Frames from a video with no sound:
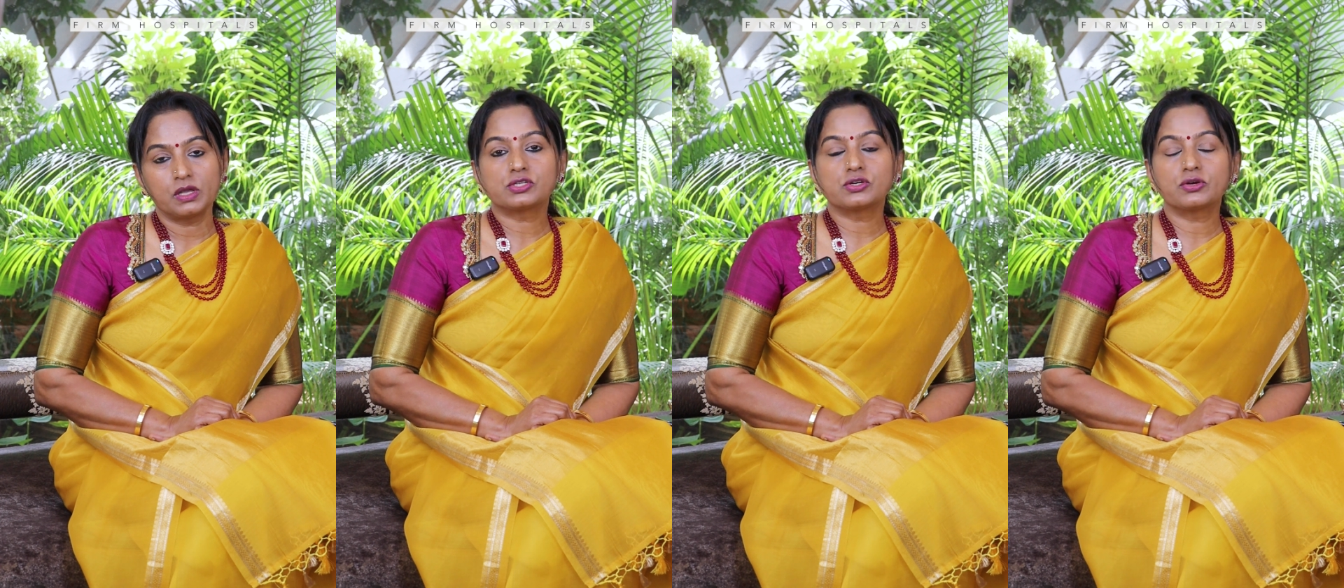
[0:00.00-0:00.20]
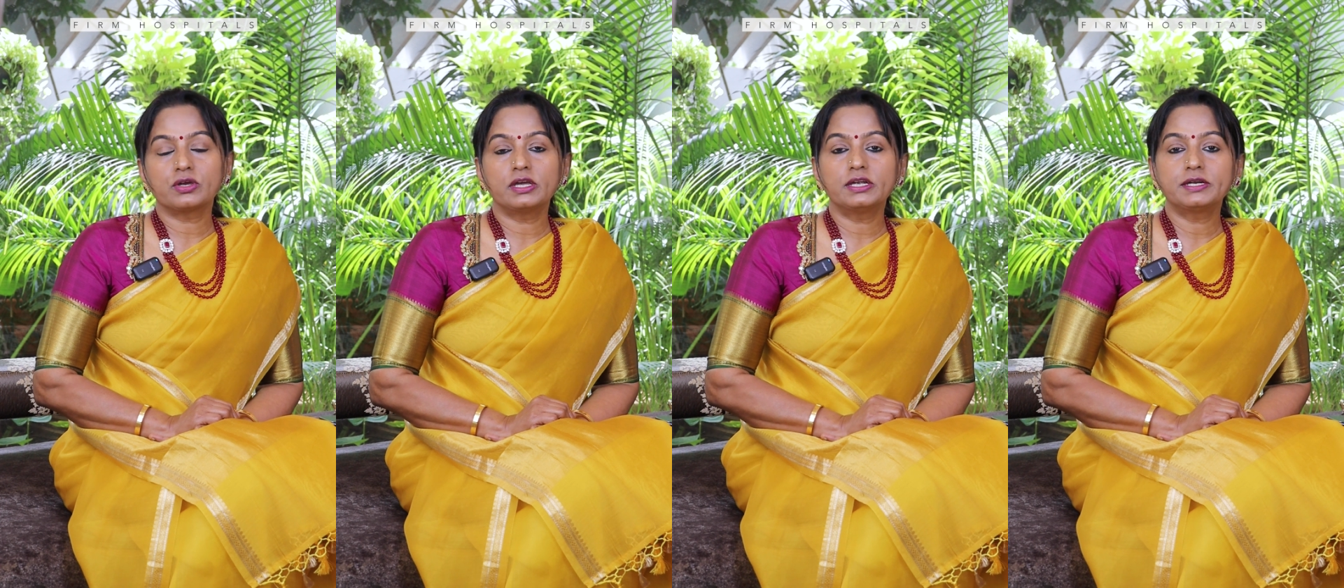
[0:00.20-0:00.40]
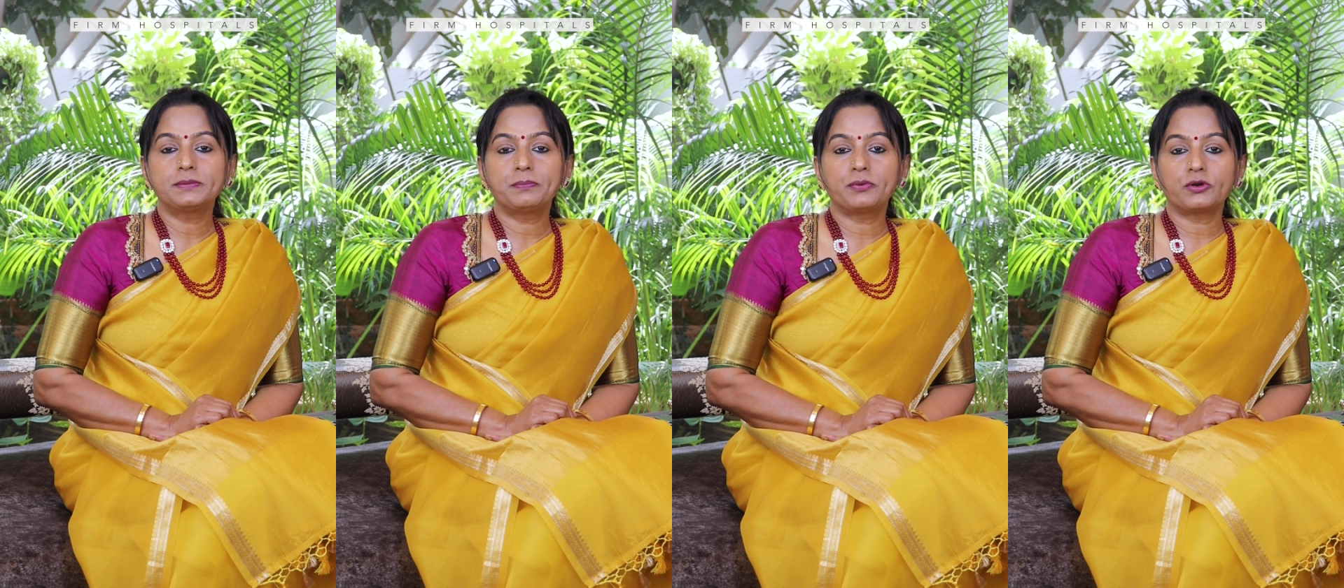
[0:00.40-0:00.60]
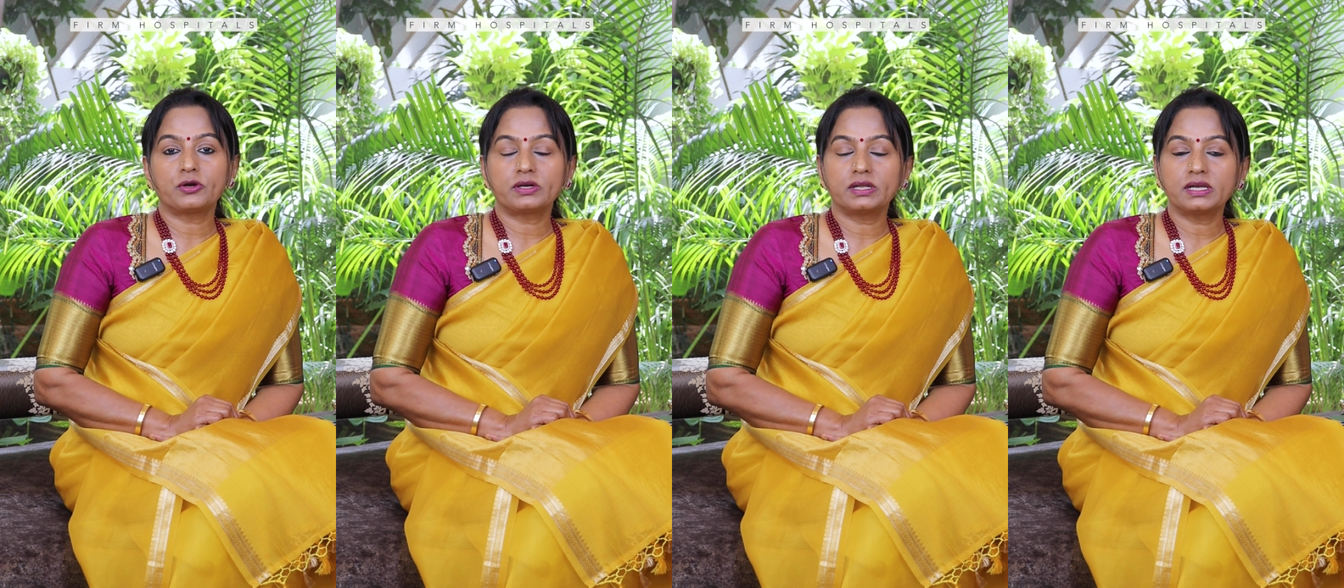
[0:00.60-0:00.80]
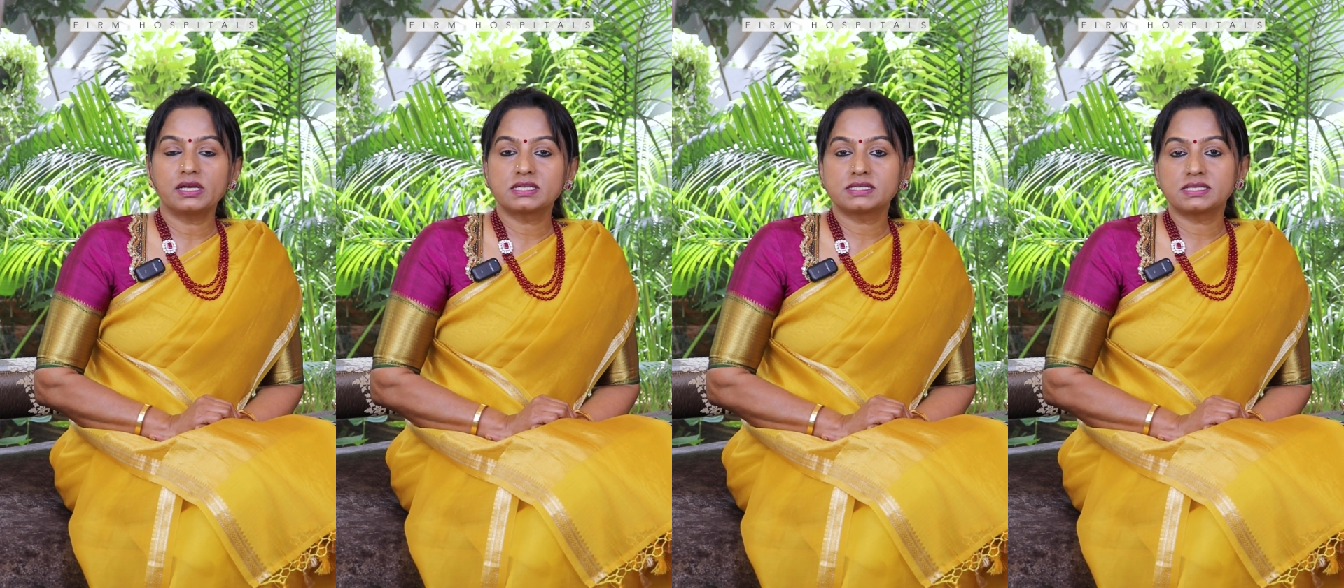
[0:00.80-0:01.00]
So it
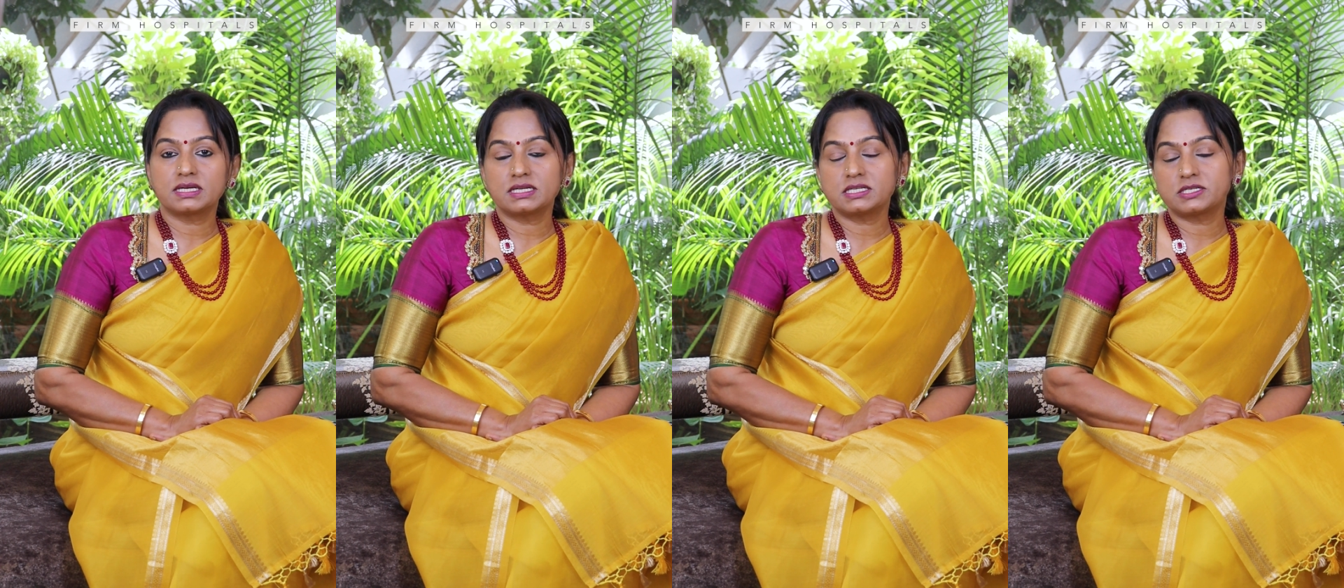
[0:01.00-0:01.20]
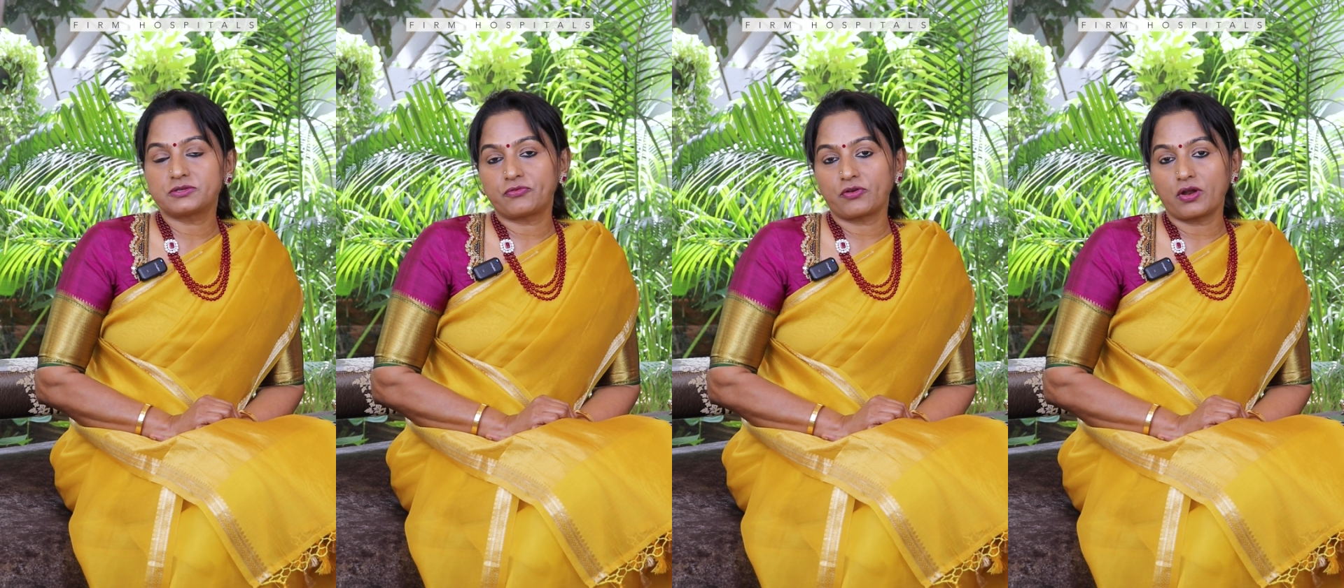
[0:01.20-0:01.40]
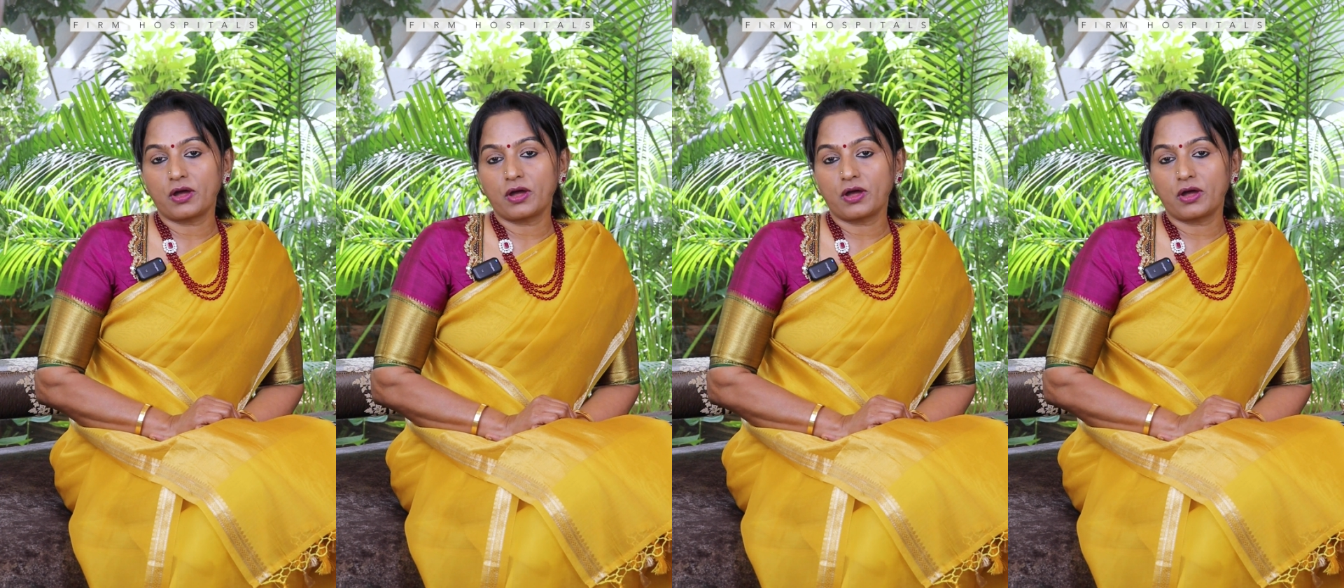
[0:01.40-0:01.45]
protects us